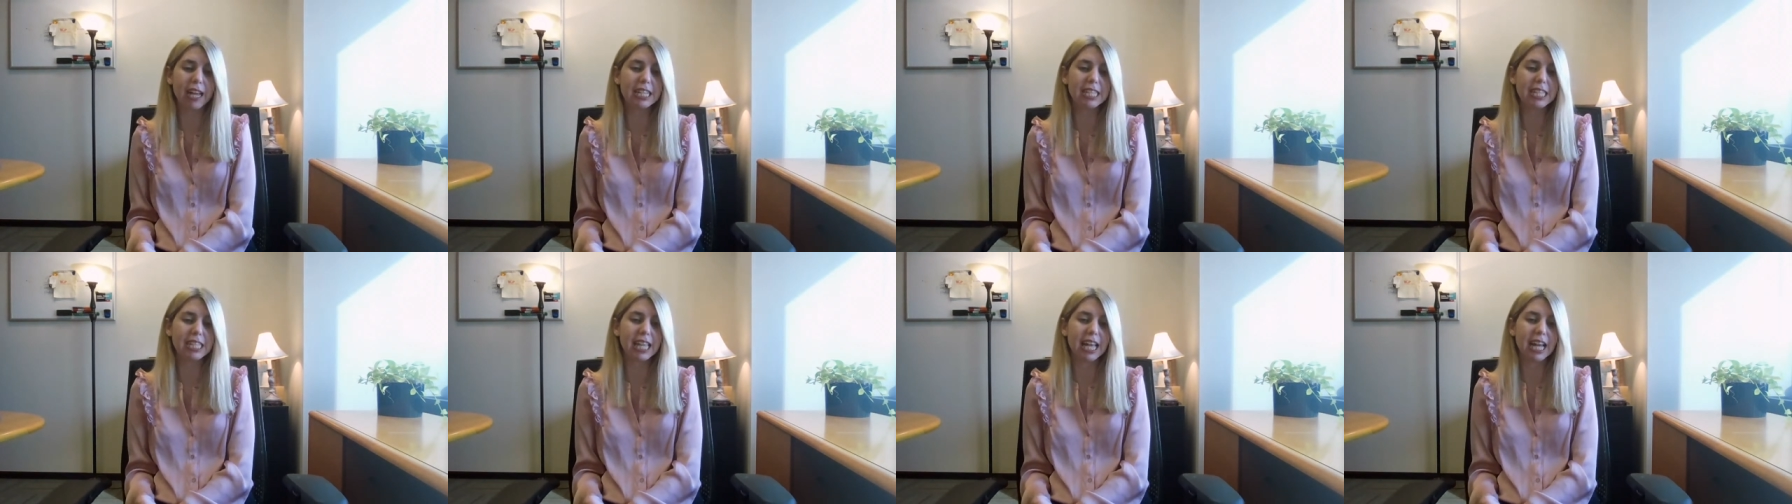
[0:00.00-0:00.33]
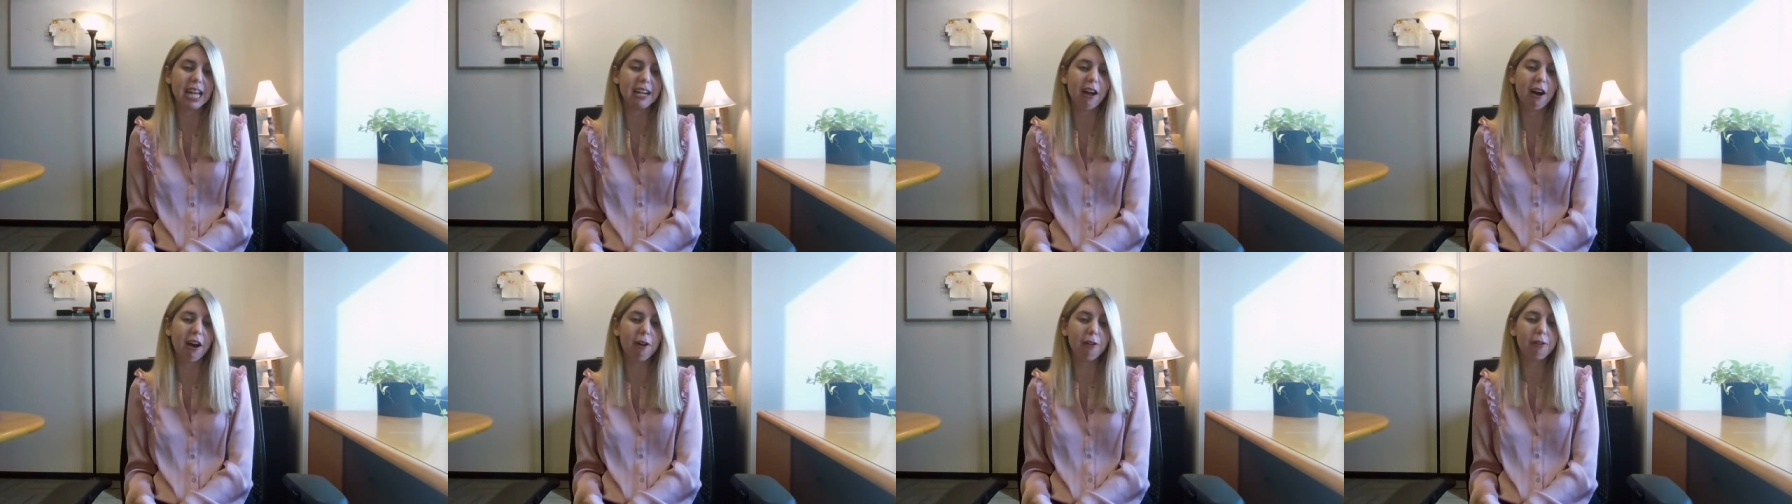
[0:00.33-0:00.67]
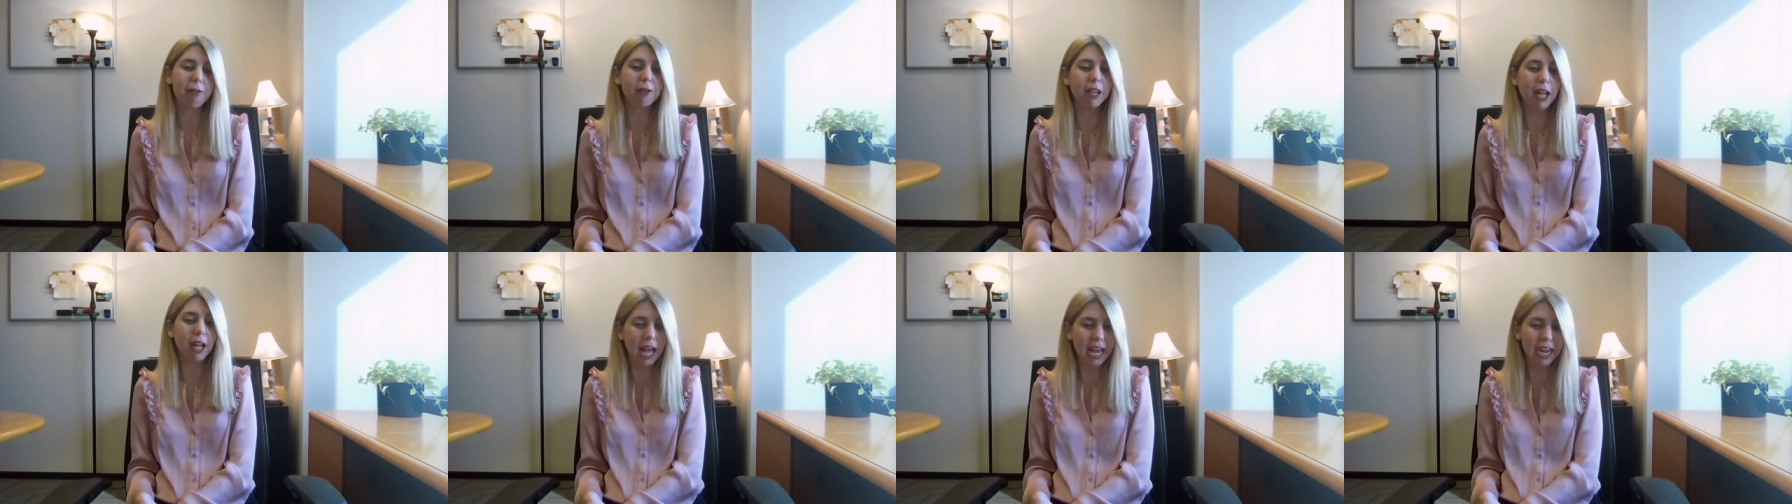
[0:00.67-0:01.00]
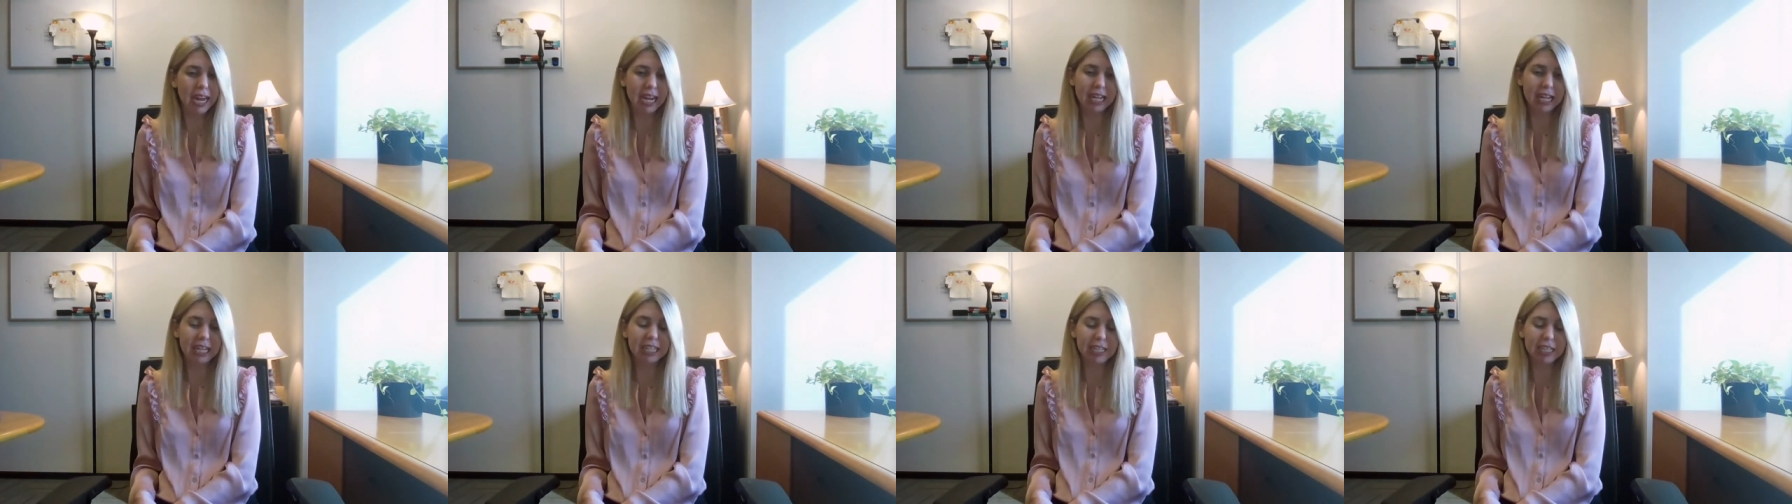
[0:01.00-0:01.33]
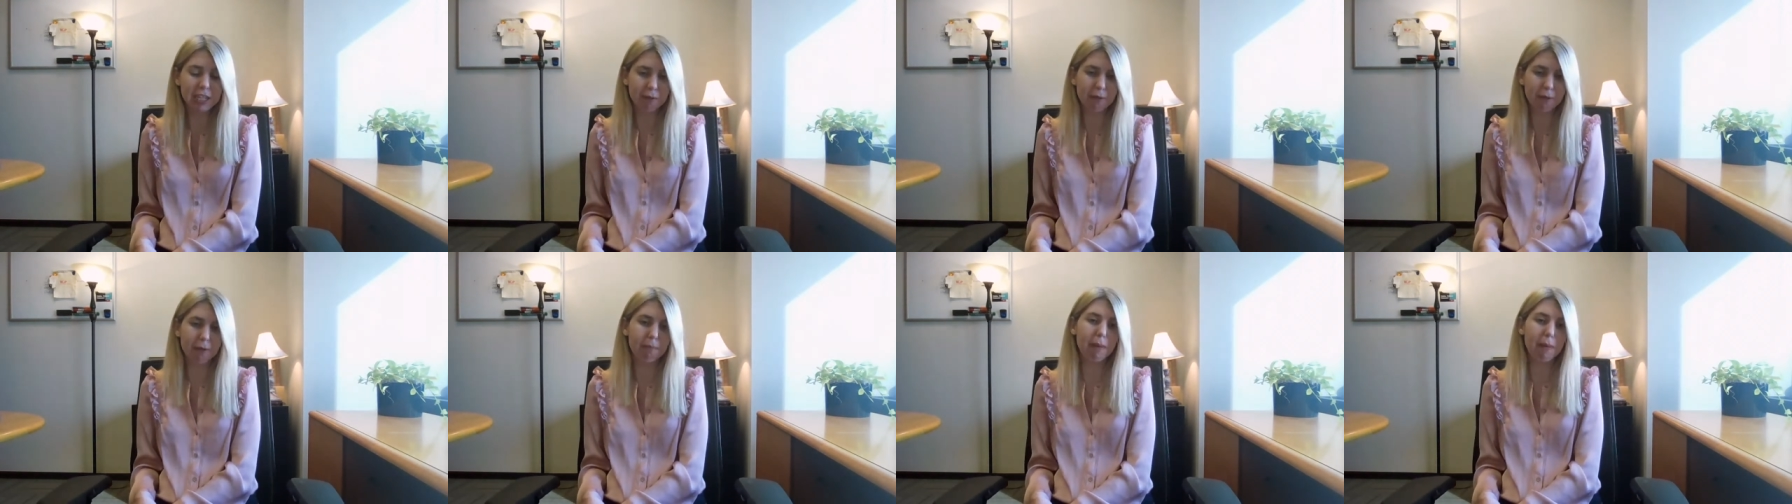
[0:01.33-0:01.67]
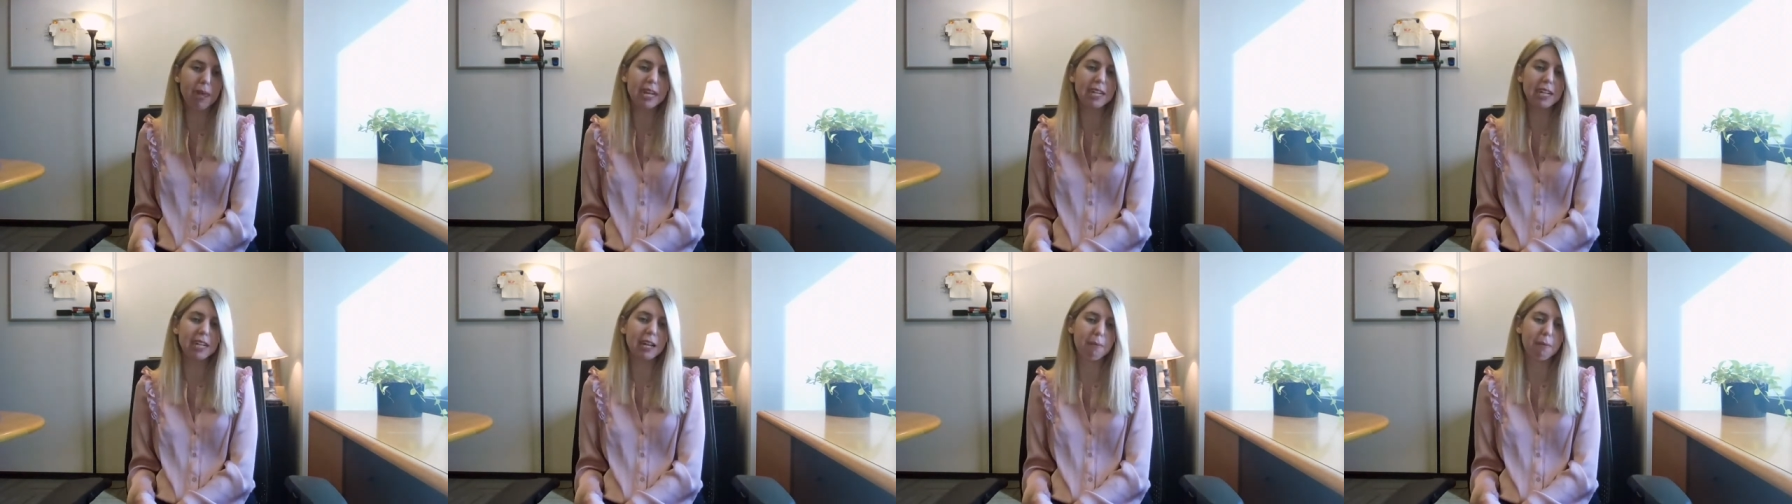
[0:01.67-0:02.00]
is that our clients, who have
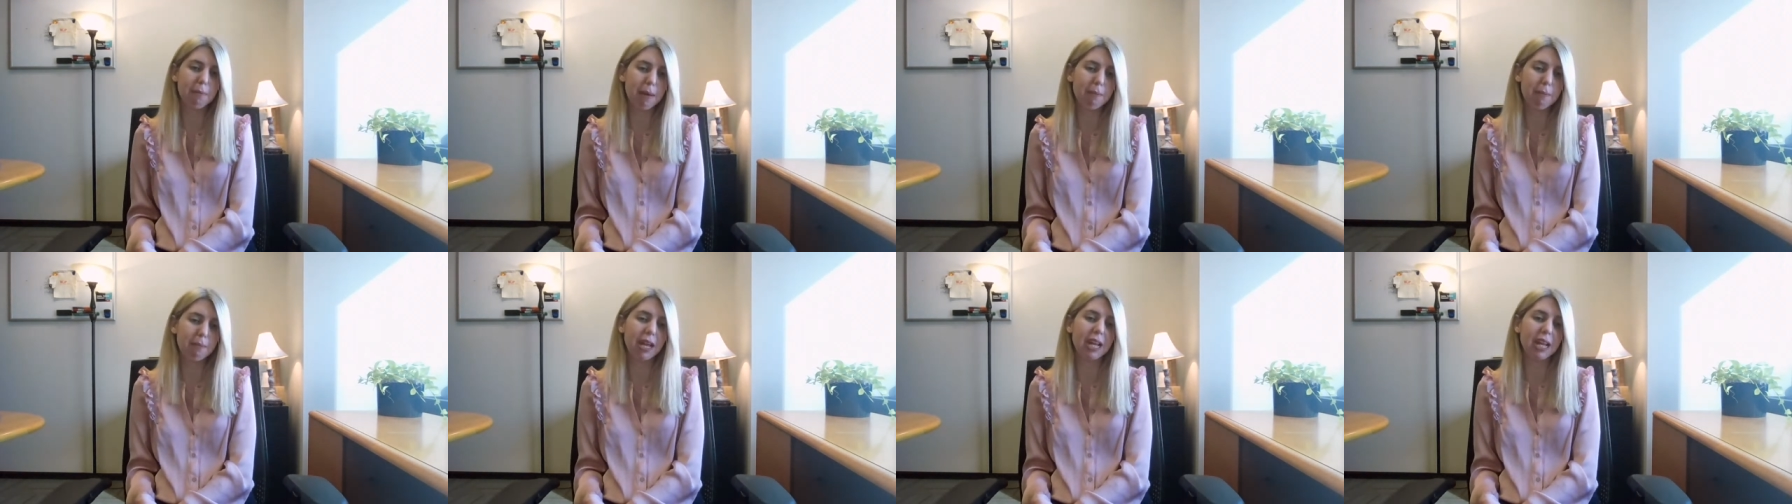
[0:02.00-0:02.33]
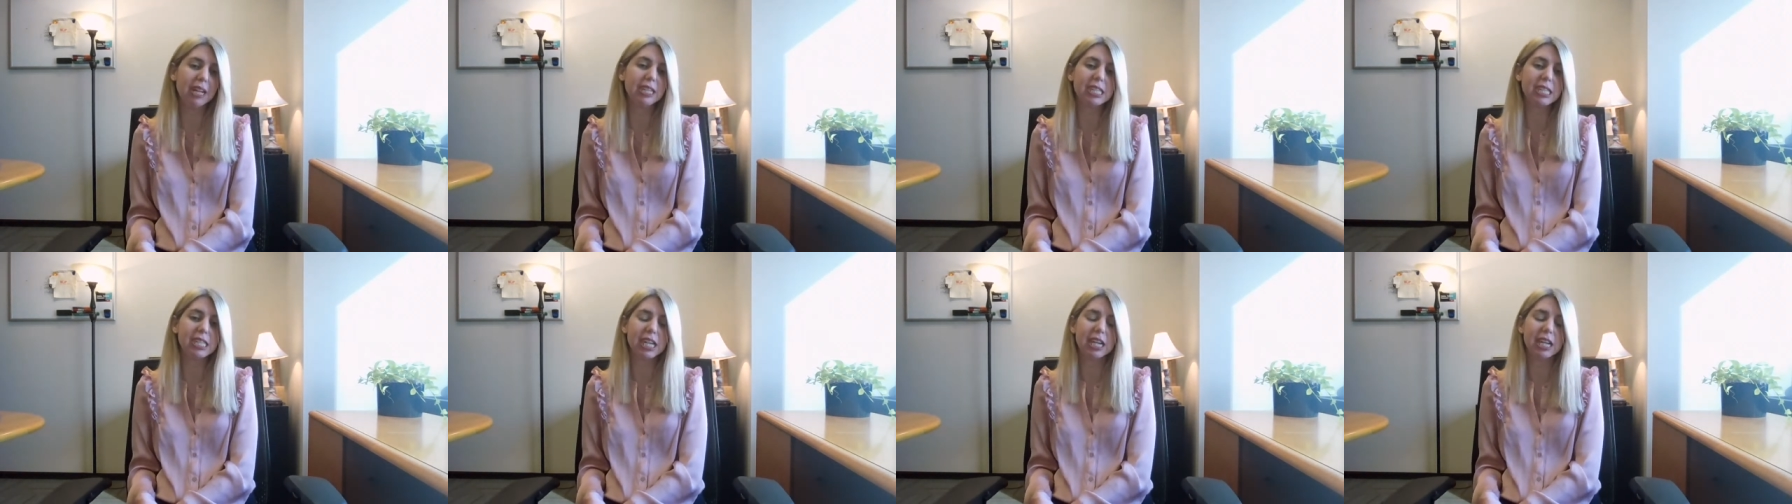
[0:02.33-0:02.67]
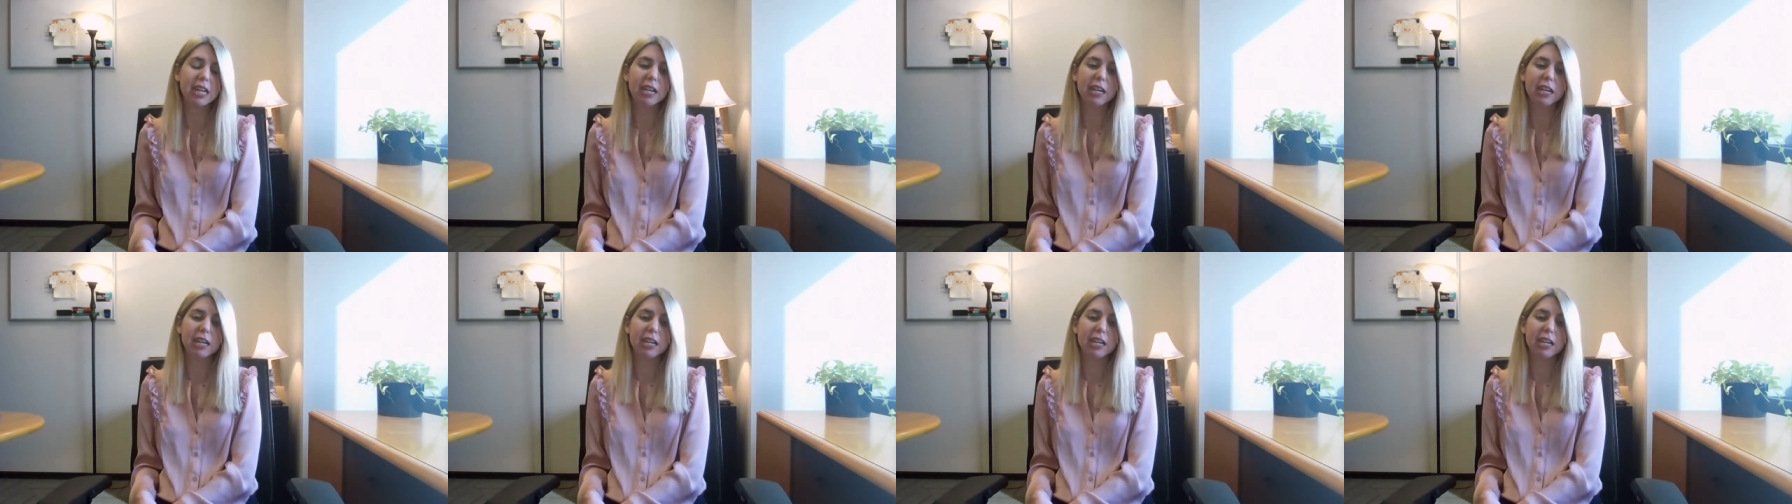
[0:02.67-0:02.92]
made commitments